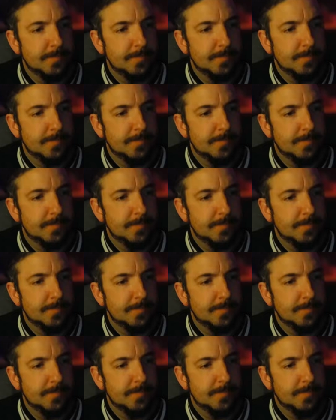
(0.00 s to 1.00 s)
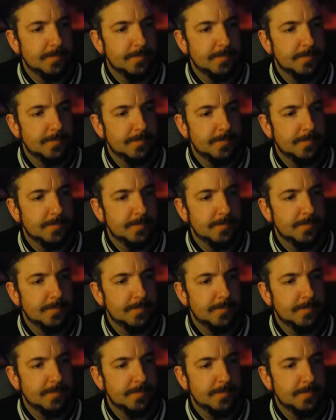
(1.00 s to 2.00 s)

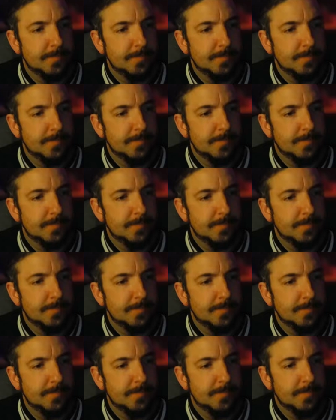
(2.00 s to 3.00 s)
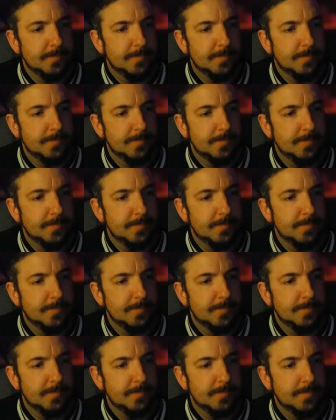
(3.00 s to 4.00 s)

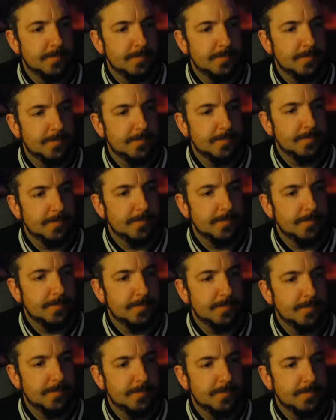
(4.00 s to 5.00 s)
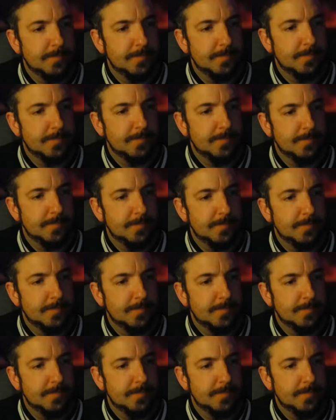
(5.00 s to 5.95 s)
(silent)